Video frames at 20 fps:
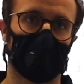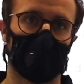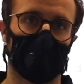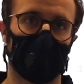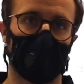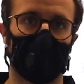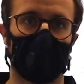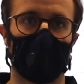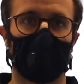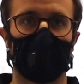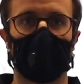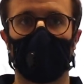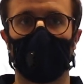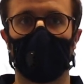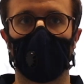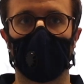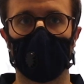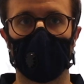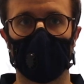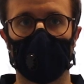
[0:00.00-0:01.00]
and
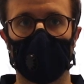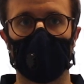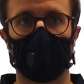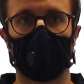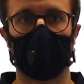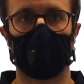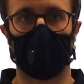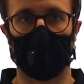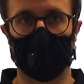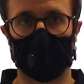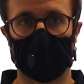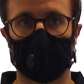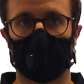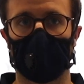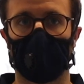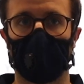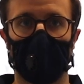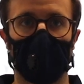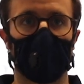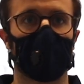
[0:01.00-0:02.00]
how your posture
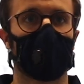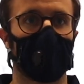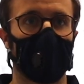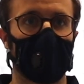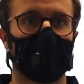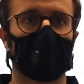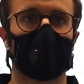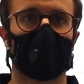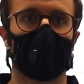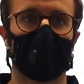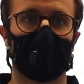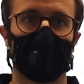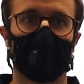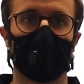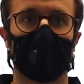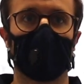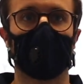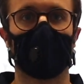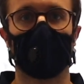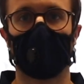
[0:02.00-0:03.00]
will affect
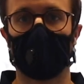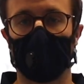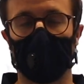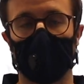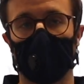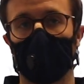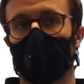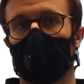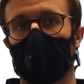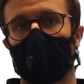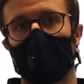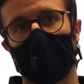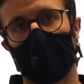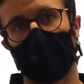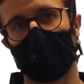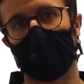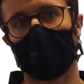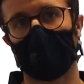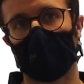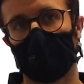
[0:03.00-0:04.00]
your
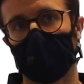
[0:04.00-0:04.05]
running.